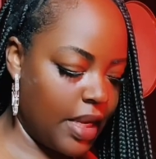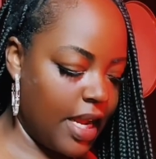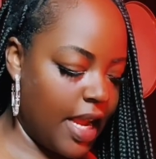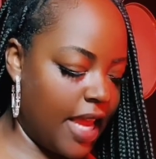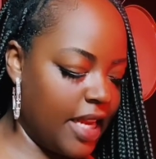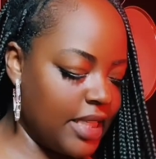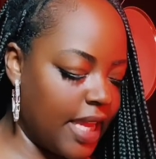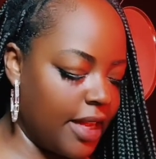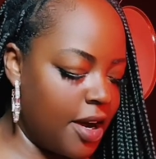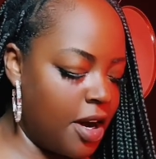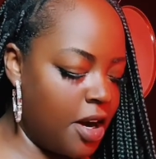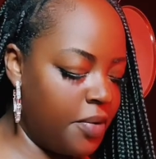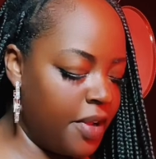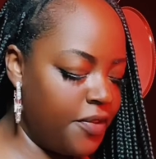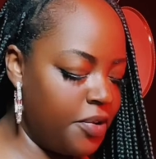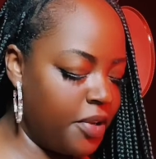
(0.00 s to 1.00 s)
And it's like,
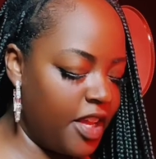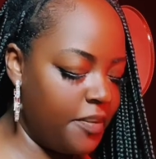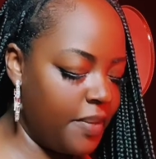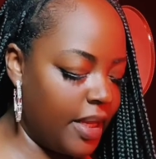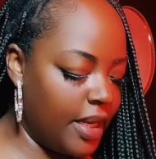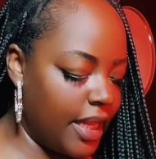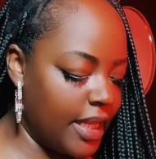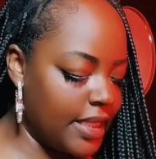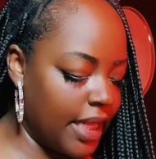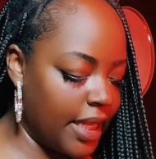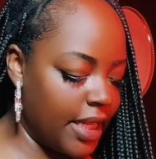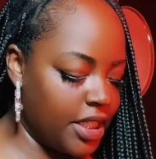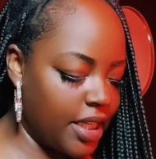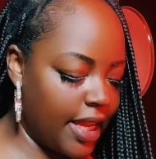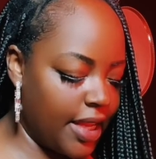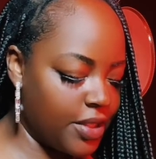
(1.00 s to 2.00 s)
oh, if you give me a
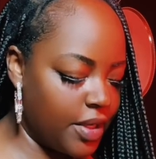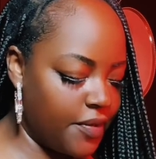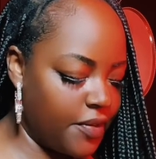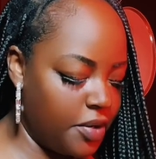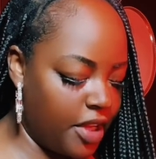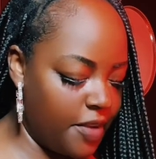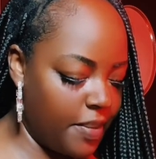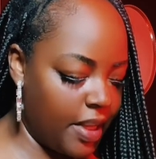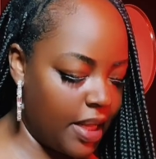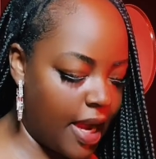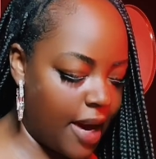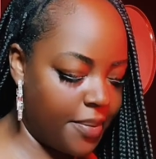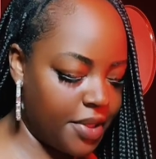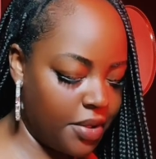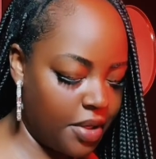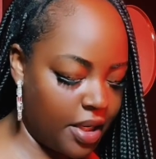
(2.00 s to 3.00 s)
second chance, or if you give me the
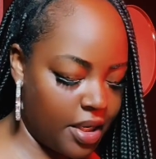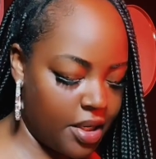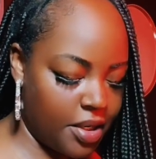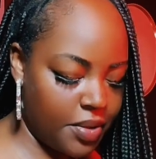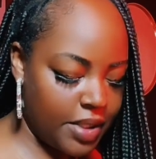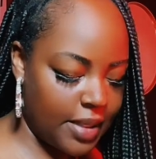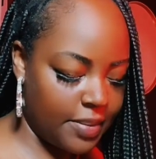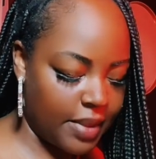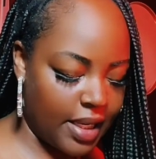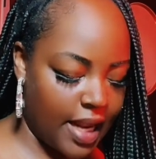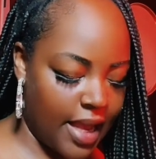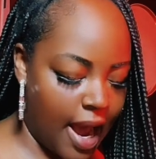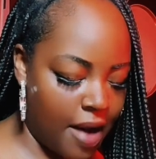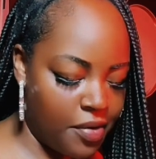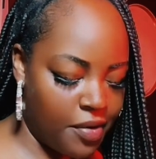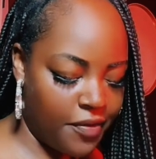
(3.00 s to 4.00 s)
opportunity to do something,
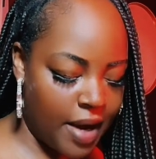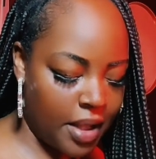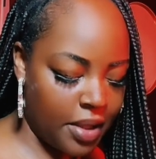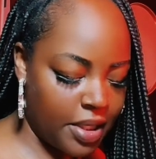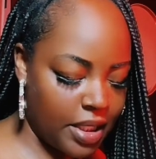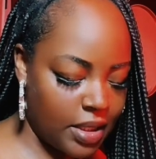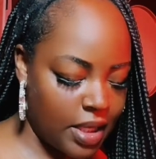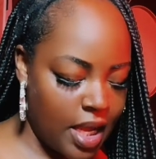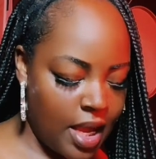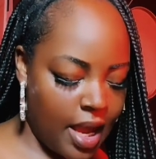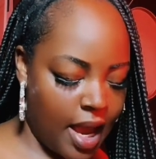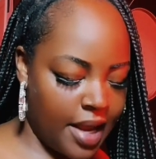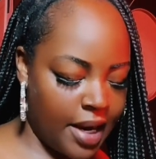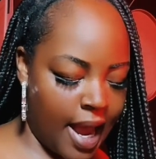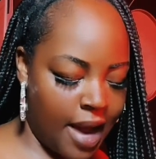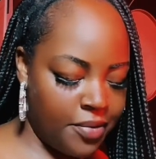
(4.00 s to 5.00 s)
I will follow this
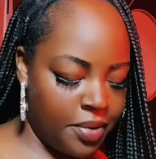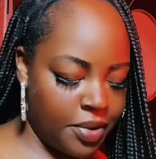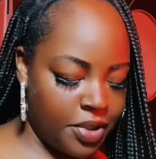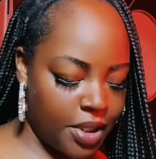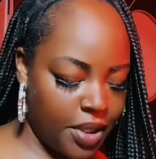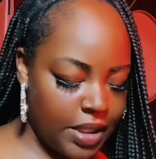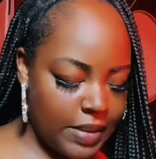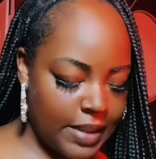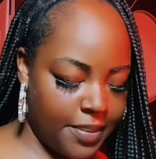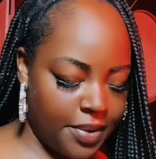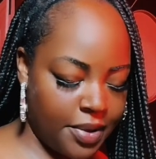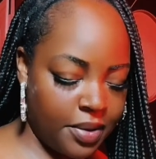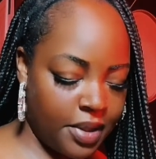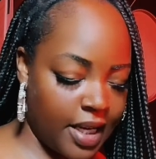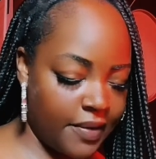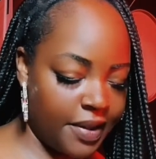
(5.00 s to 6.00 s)
and I will show you some type of
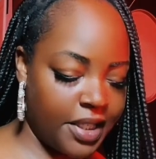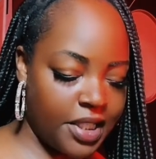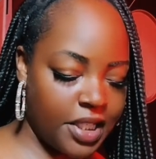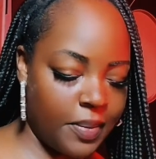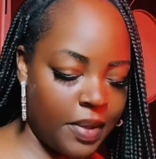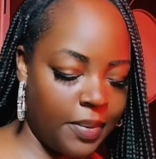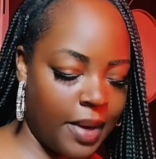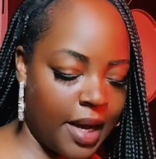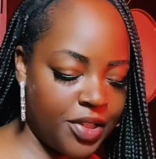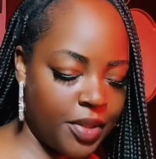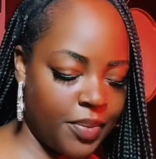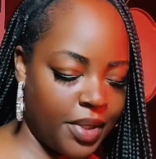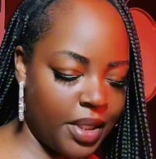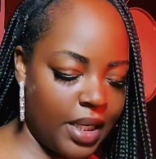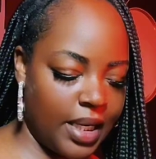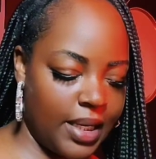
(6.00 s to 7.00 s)
new love. Like this could be a
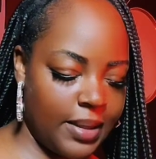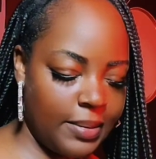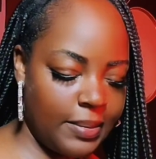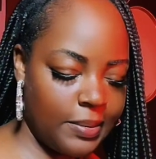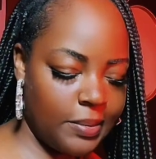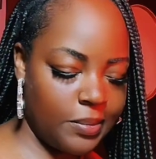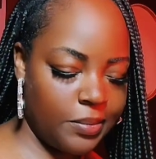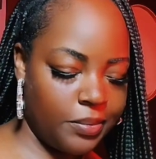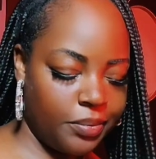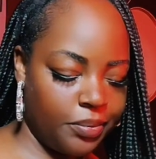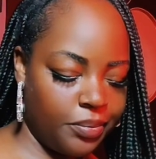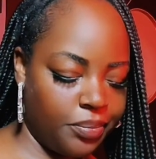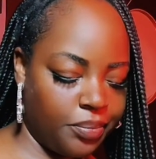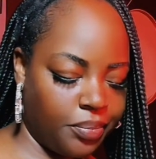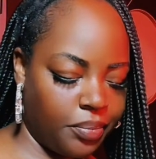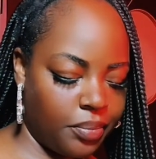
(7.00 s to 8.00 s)
possibility.
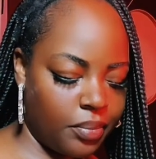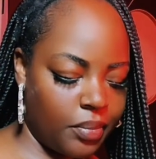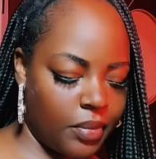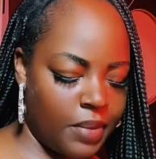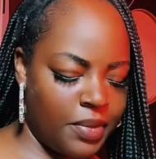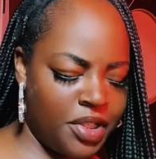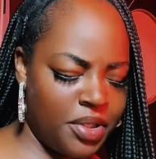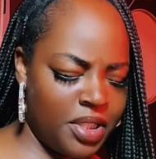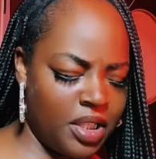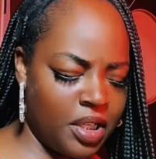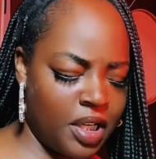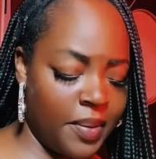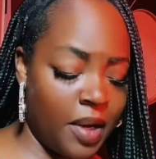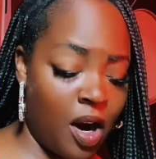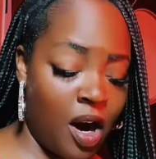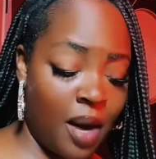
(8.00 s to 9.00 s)
But you still
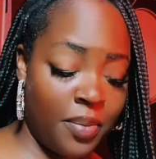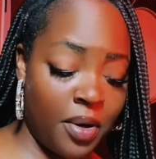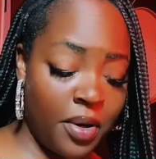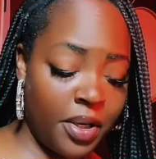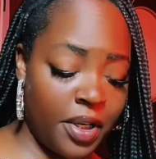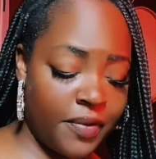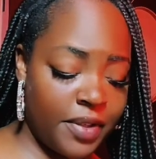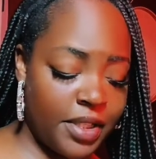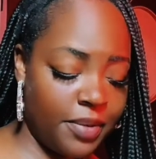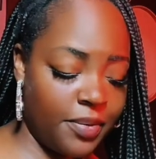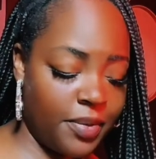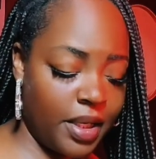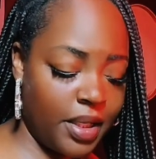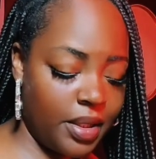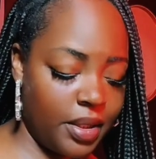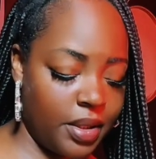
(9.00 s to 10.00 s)
could be heartbroken over
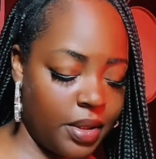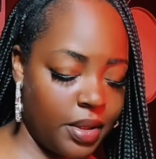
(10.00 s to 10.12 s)
someone.